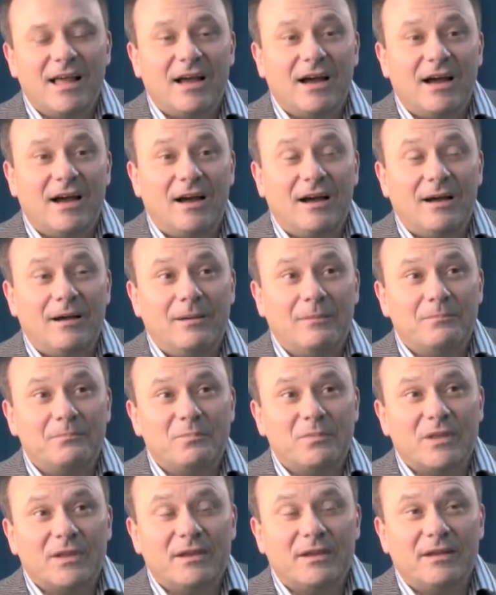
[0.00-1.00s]

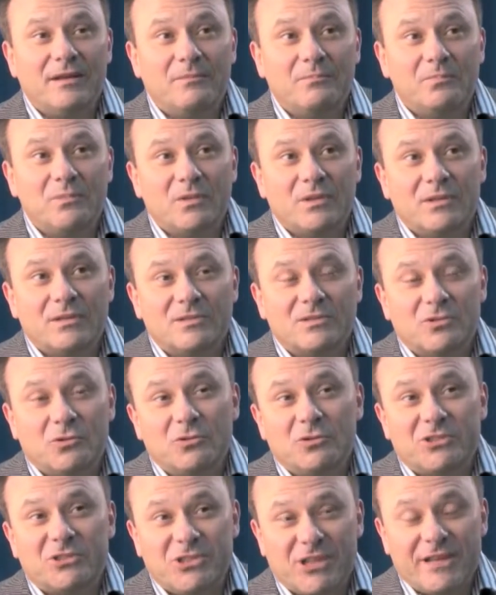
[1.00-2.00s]
So
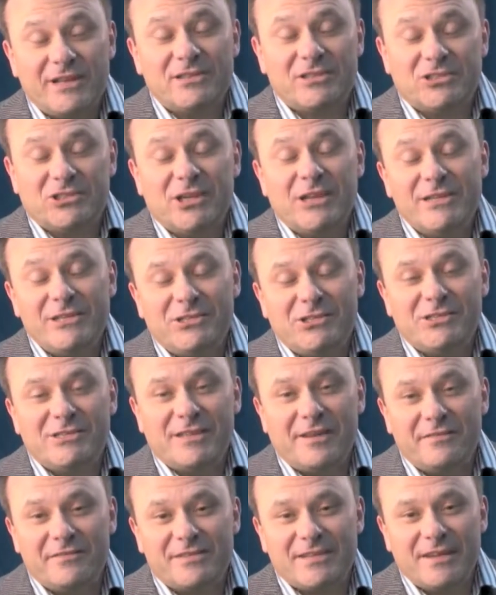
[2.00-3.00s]
the challenges
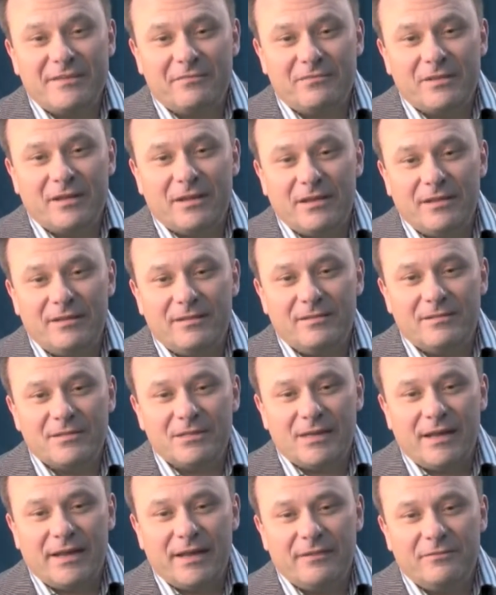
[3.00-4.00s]

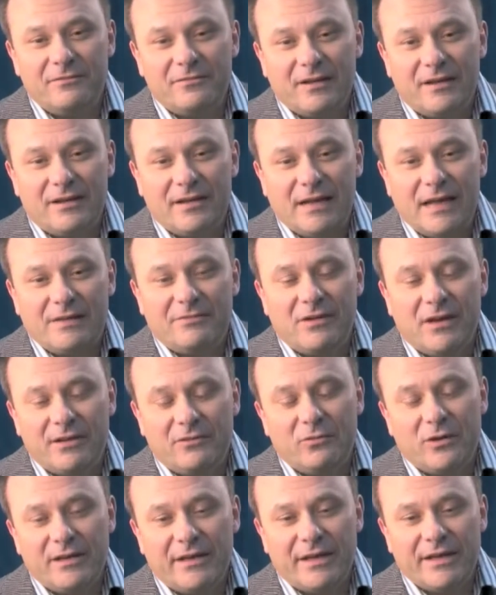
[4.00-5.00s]
I've had
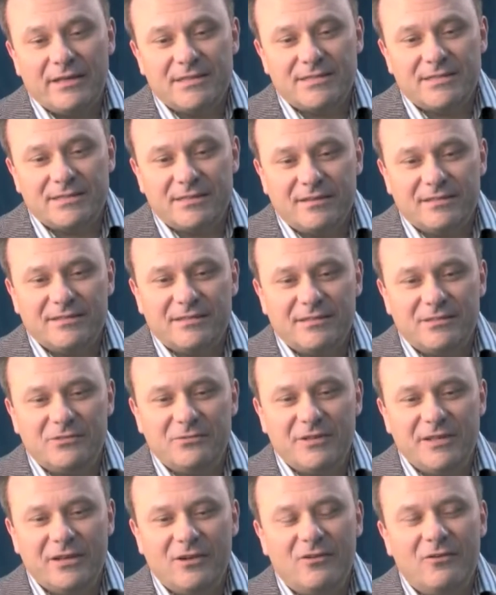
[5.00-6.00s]
when I started
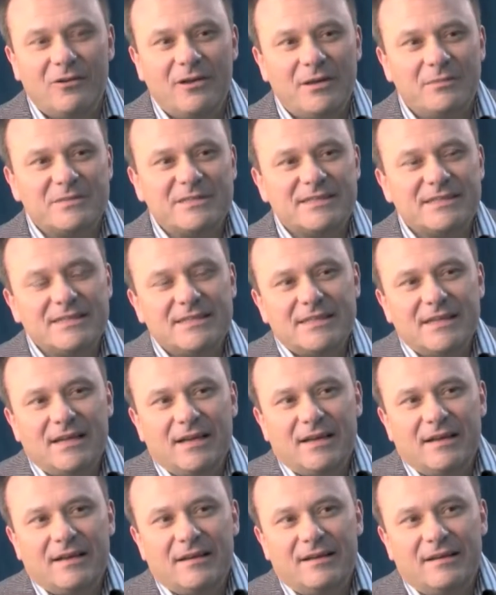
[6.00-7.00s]
doing HoLEPs
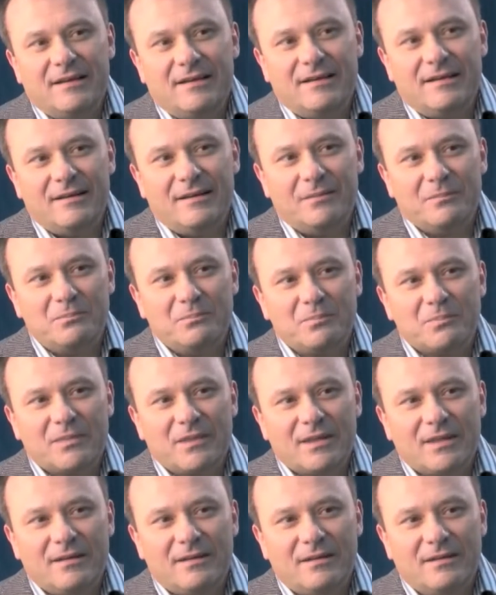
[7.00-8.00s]

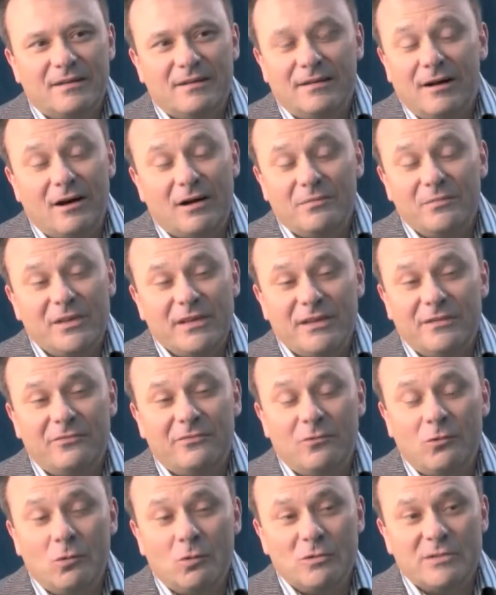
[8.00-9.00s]
are
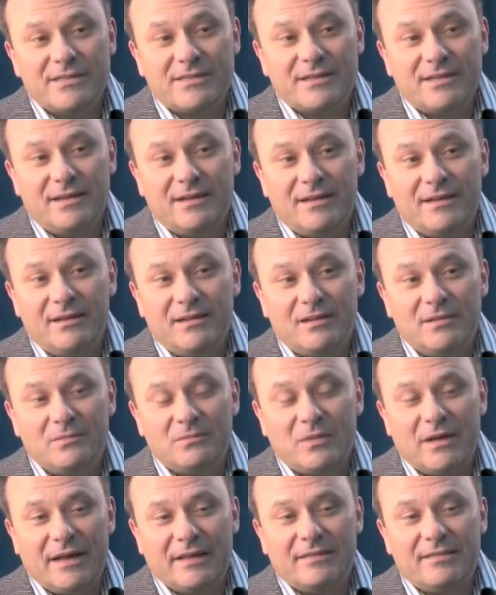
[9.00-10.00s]
manifolds.
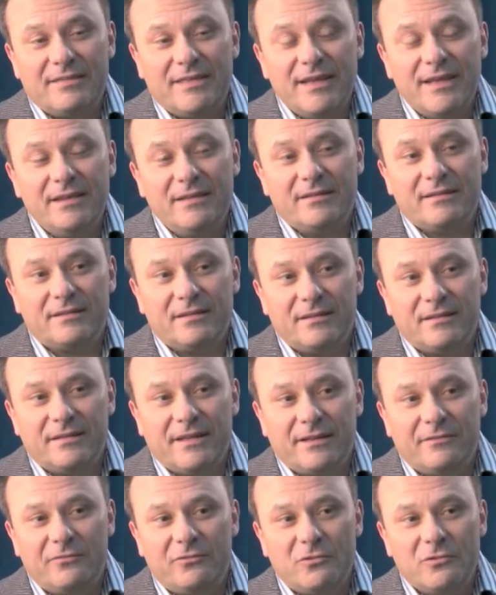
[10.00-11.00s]
I think
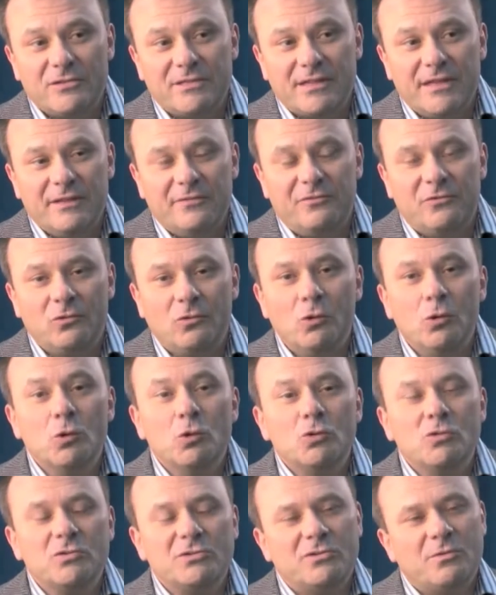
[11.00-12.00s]
that firstly, if you
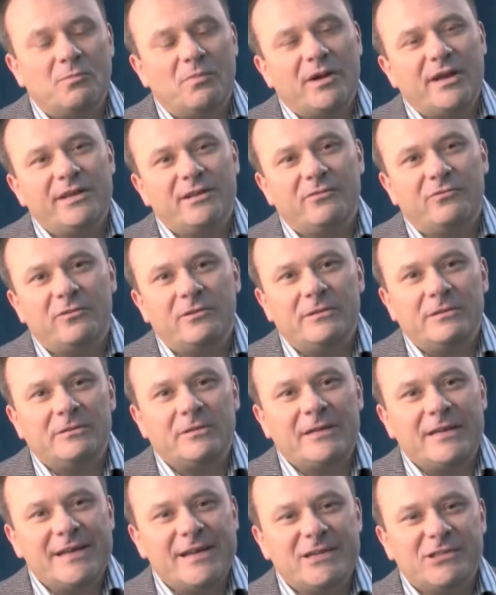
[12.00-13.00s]
lose the plane of
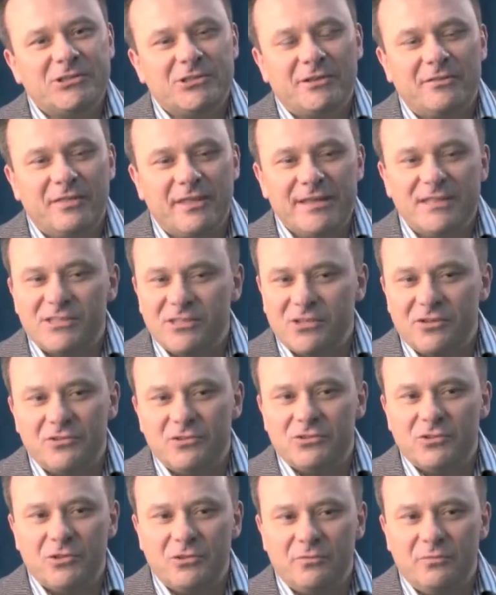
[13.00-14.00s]
enucleation, things can
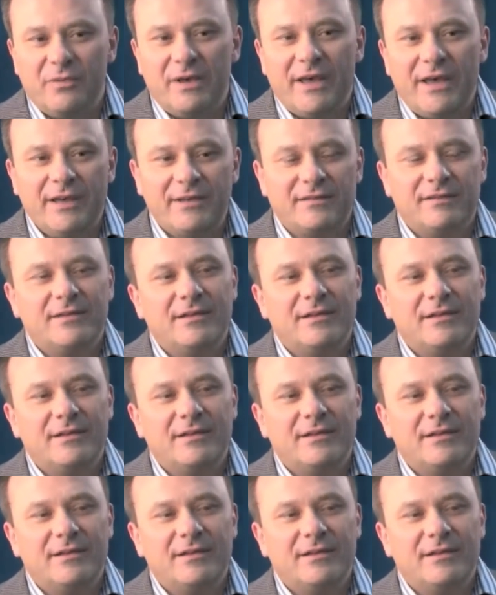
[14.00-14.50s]
turn bad.